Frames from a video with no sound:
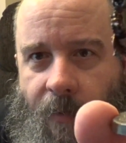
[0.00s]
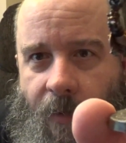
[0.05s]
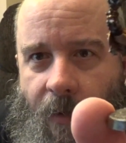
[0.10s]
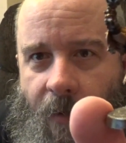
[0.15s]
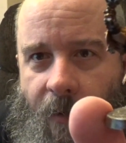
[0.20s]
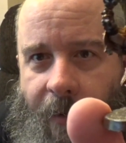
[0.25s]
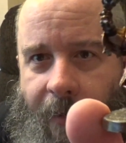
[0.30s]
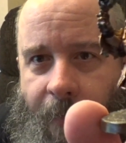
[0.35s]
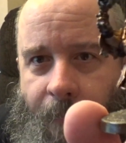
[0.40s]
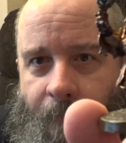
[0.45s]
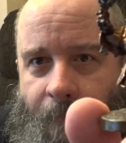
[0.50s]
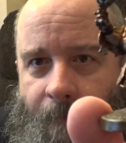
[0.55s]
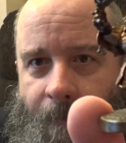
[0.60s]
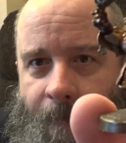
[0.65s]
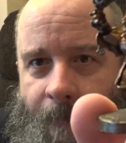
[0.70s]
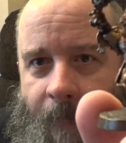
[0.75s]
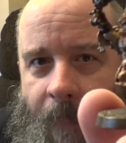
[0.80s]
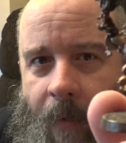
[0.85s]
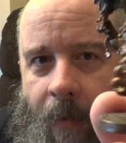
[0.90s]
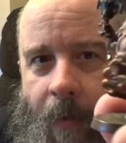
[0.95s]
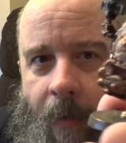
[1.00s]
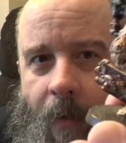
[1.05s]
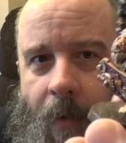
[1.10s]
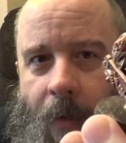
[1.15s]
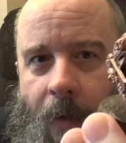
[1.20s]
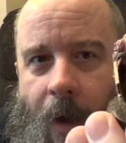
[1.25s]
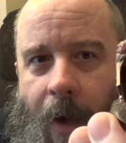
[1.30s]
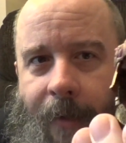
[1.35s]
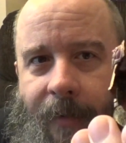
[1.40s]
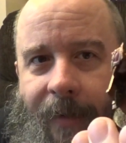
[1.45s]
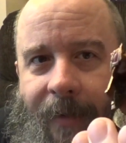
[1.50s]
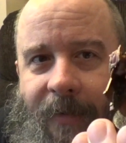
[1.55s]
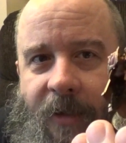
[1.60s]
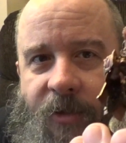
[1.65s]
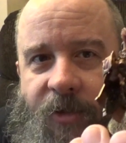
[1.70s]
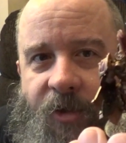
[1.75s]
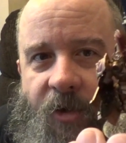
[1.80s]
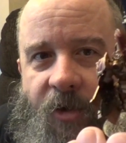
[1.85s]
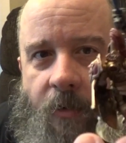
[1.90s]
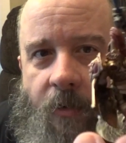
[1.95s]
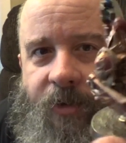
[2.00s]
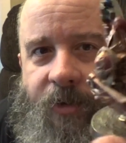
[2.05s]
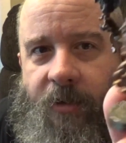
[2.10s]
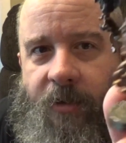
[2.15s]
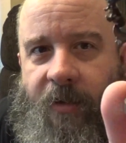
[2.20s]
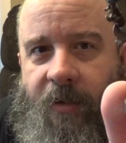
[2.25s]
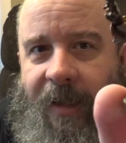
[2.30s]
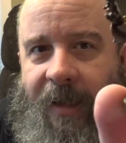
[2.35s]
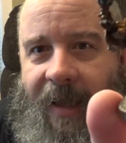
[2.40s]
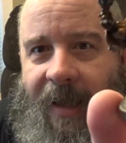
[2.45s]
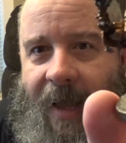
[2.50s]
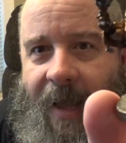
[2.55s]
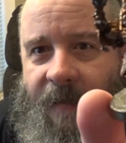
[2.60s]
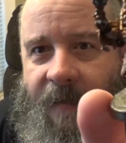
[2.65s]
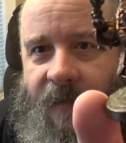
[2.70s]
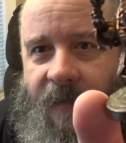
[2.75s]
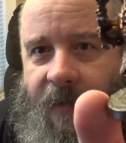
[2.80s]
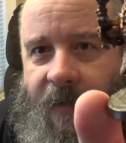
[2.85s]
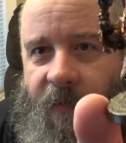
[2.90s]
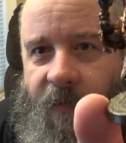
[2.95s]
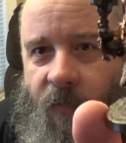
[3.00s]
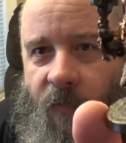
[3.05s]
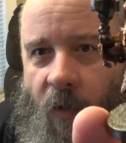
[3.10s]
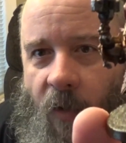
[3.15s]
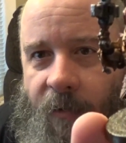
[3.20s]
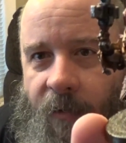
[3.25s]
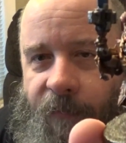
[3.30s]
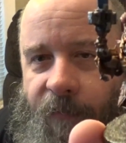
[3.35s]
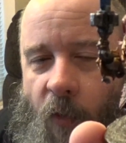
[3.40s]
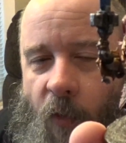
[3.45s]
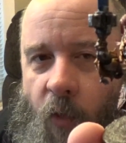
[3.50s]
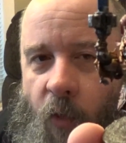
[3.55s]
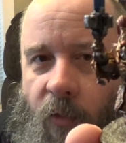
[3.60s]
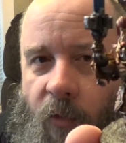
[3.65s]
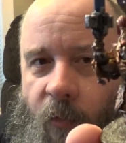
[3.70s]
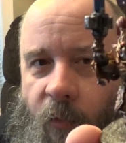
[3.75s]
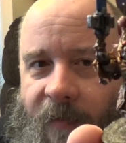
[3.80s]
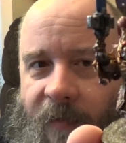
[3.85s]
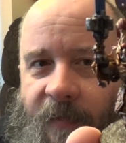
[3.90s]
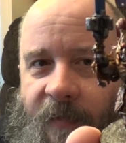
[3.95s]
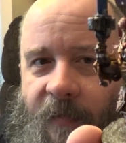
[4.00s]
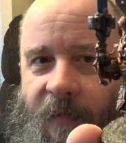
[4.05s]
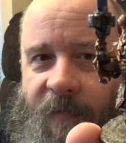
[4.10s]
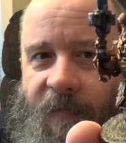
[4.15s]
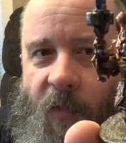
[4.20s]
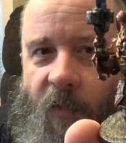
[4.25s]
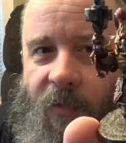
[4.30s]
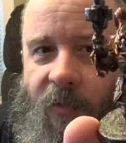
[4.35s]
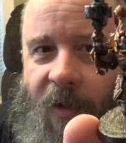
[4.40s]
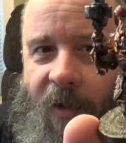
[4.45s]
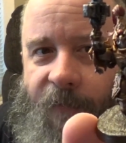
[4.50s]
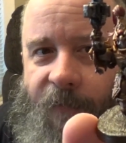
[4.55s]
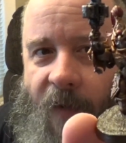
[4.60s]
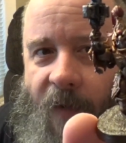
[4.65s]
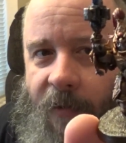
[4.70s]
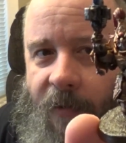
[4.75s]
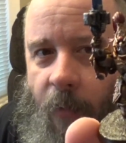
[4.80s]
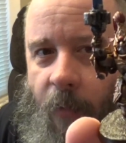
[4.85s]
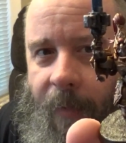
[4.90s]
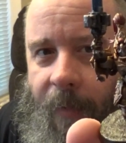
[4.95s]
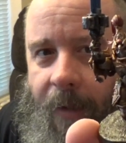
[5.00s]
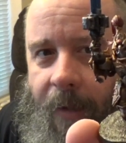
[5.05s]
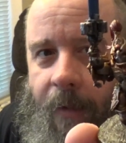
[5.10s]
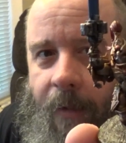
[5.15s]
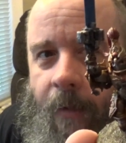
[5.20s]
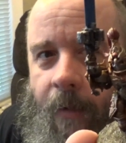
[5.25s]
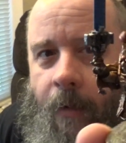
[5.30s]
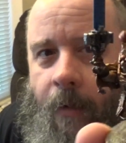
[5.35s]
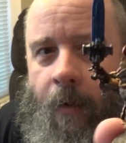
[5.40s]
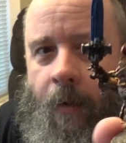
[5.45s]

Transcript: Alright. I like the charging look he has, like he's running forward, raising his sword, like follow me.